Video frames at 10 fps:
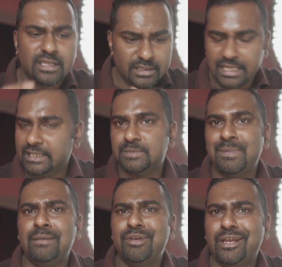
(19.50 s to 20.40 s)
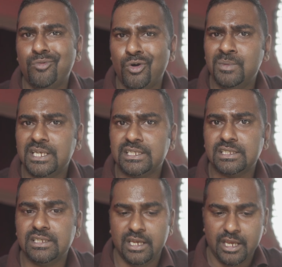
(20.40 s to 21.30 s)
that this man became homeless
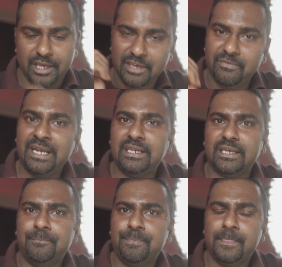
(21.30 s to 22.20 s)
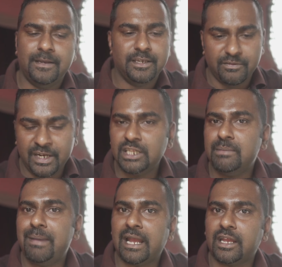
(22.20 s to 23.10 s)
he went he went to
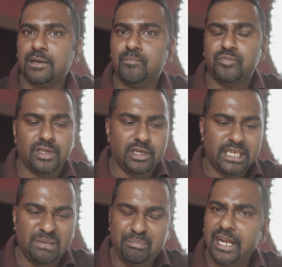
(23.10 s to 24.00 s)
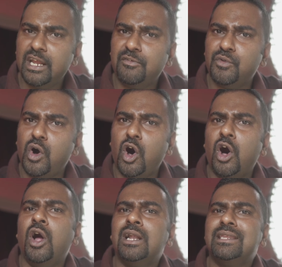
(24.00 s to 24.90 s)
the bank he paid off
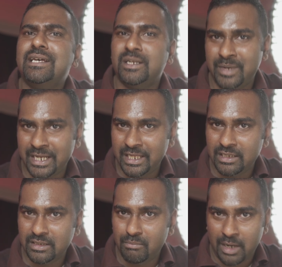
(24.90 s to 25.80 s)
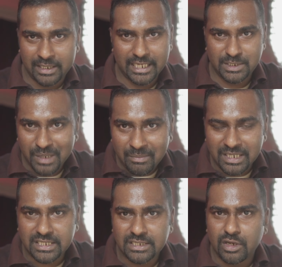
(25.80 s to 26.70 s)
all the remaining mortgage
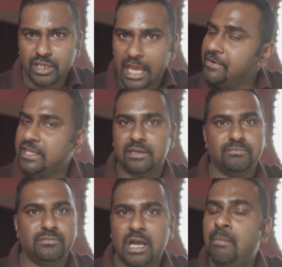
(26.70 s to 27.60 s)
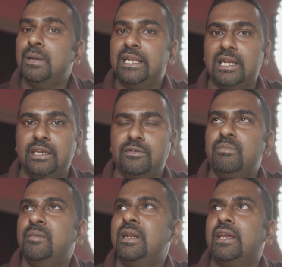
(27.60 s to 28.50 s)
payments everything completely
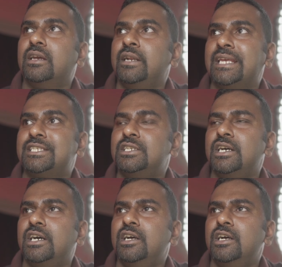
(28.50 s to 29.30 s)
maybe like next uh,